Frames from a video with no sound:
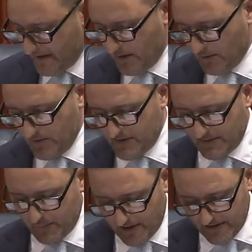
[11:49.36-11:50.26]
they were
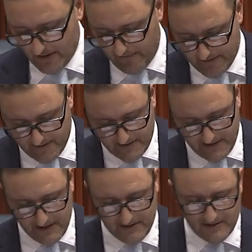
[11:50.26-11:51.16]
losing police officers,
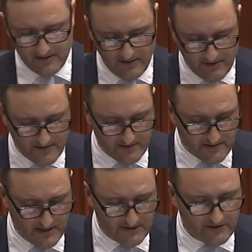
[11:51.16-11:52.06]
teachers and
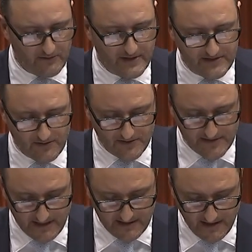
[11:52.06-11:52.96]
nurses to the resource
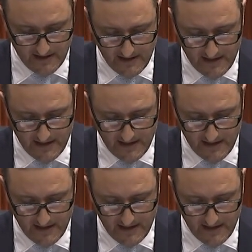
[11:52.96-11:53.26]
sector,